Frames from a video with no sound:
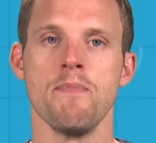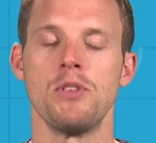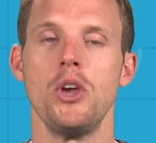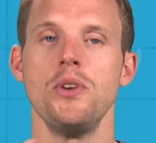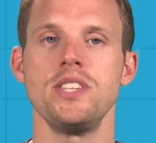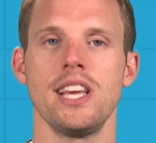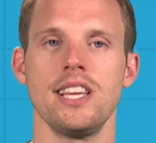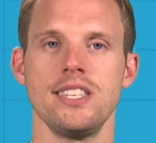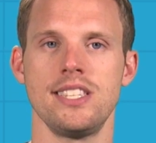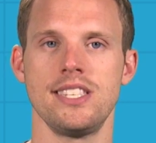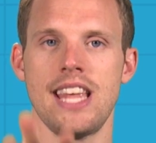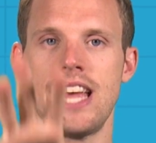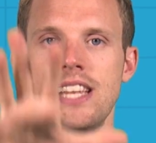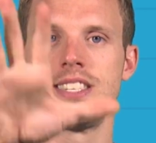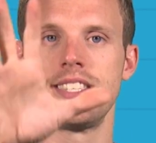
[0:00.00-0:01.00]
using
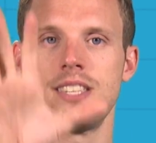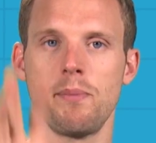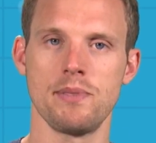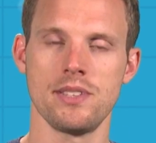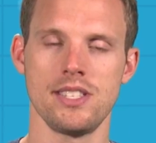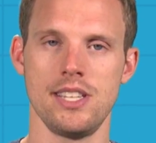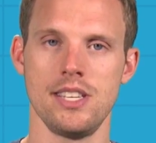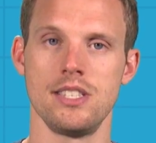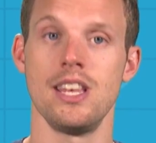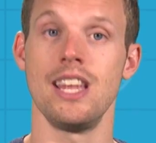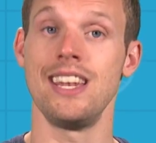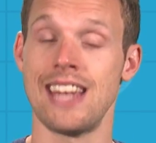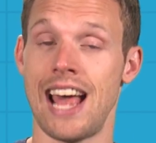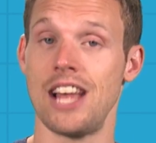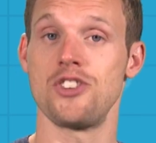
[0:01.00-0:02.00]
instead substances
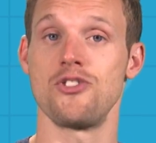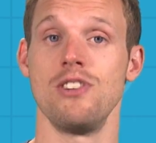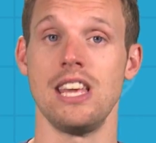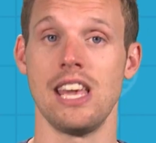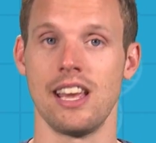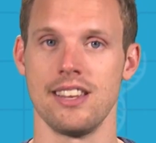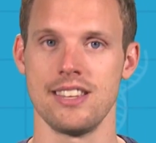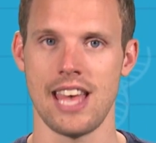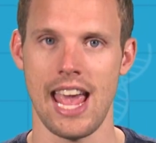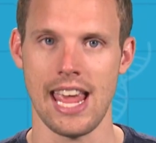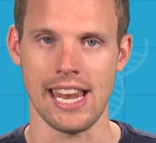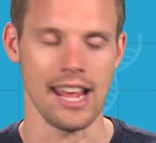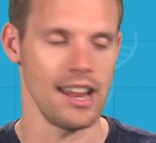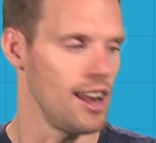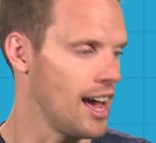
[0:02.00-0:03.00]
that naturally
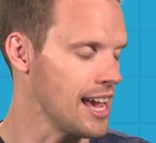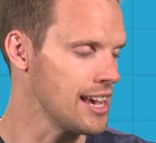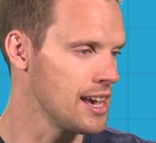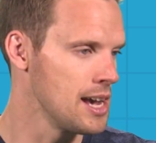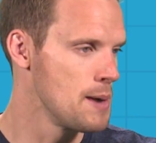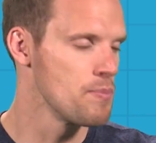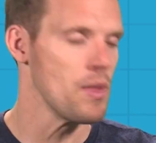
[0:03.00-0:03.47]
contain it, like